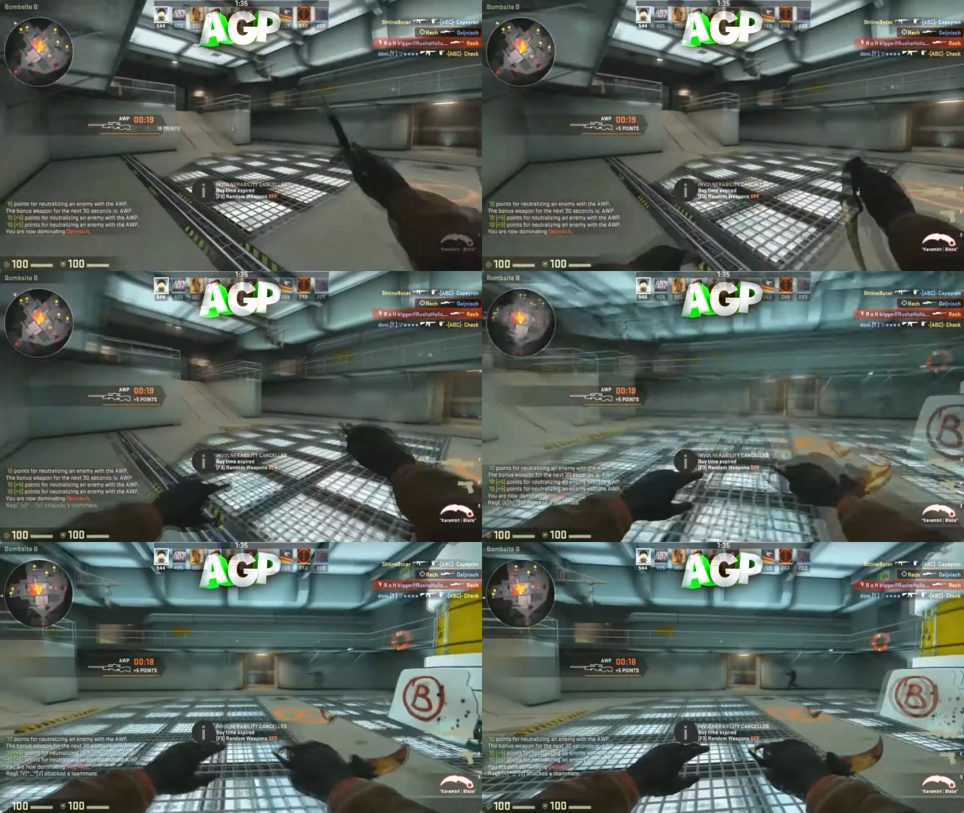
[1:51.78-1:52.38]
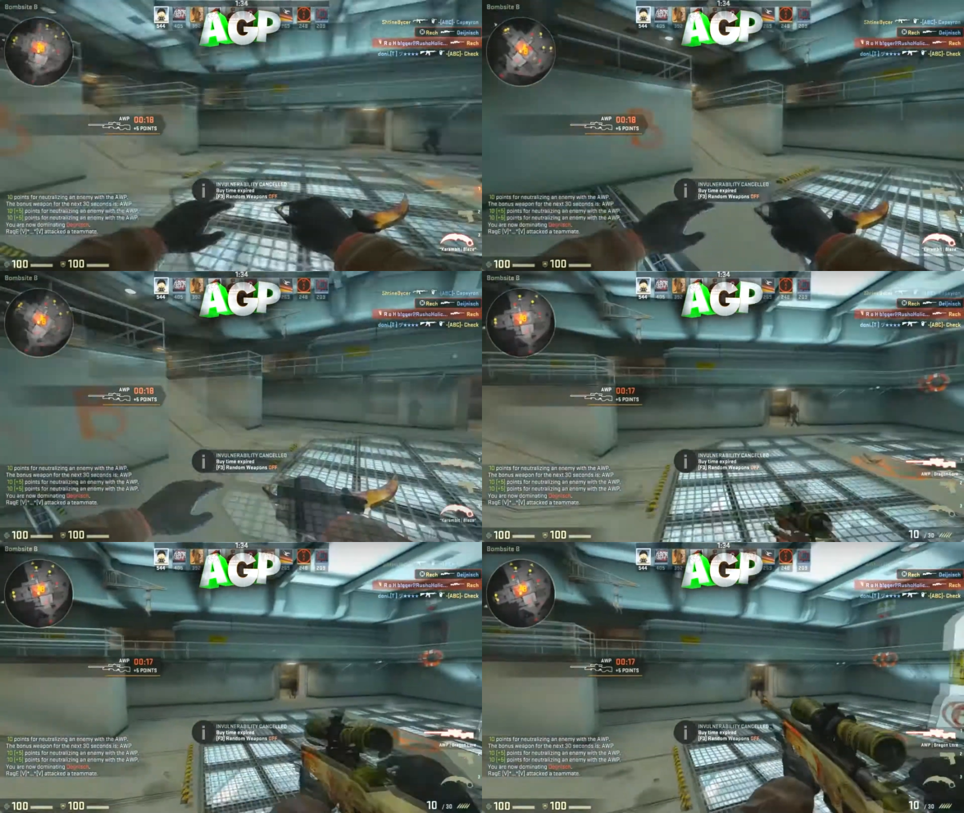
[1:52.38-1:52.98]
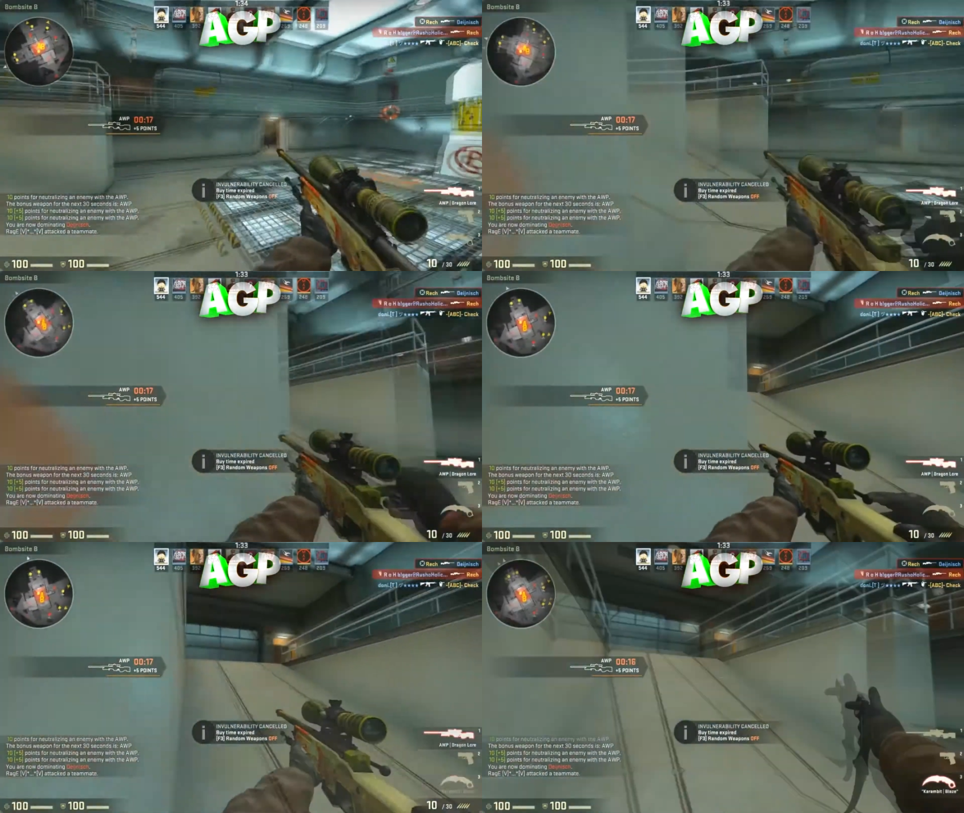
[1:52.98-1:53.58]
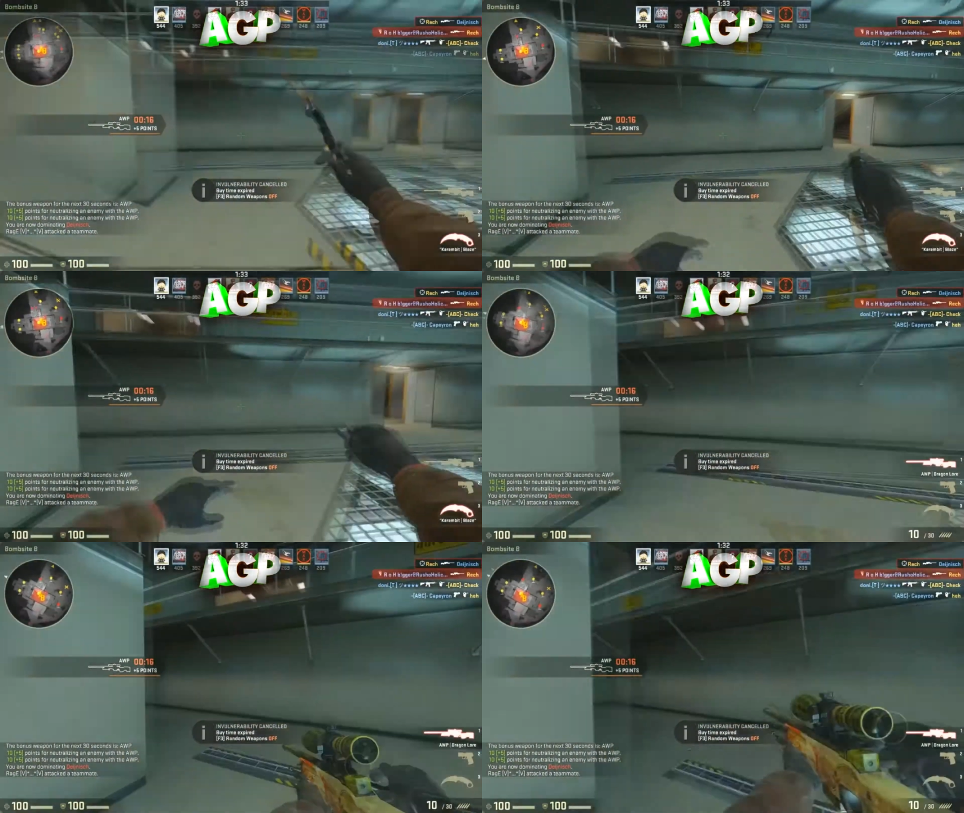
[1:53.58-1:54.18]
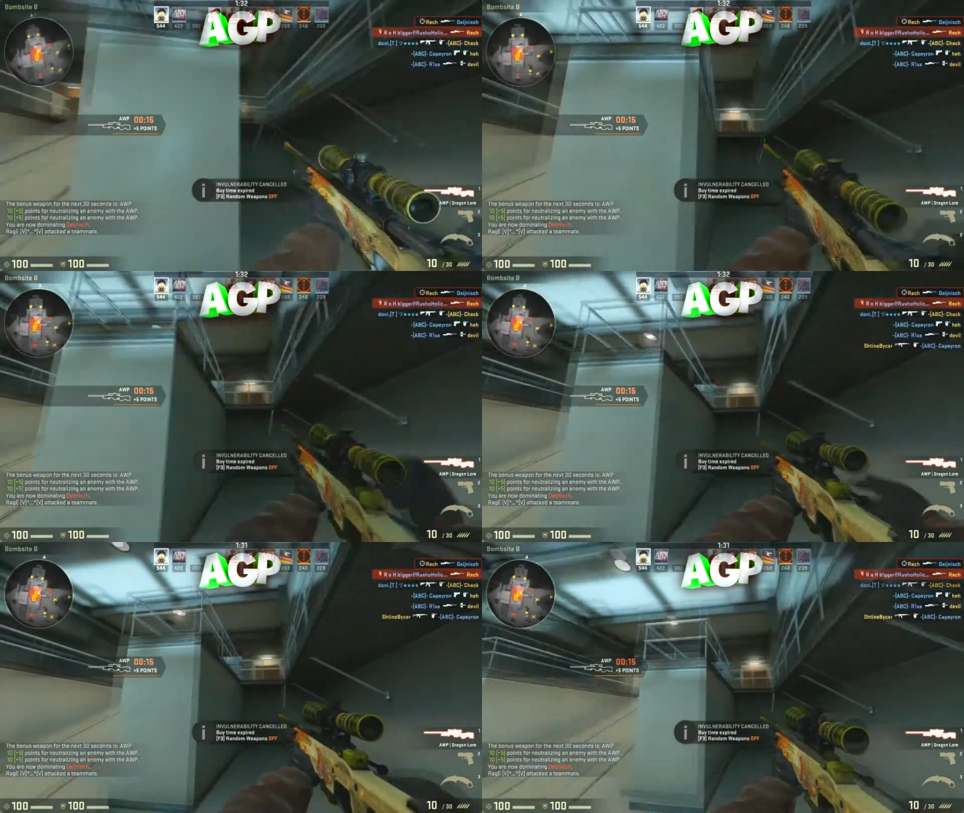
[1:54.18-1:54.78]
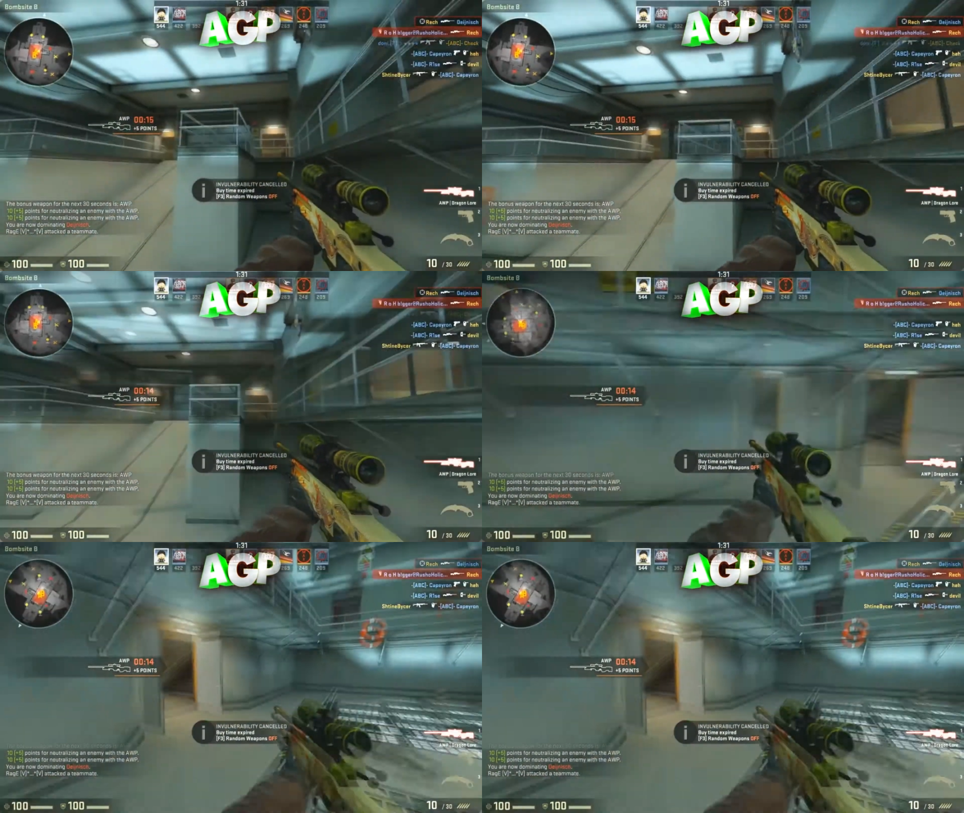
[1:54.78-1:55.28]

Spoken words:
[unreadable: no face in view]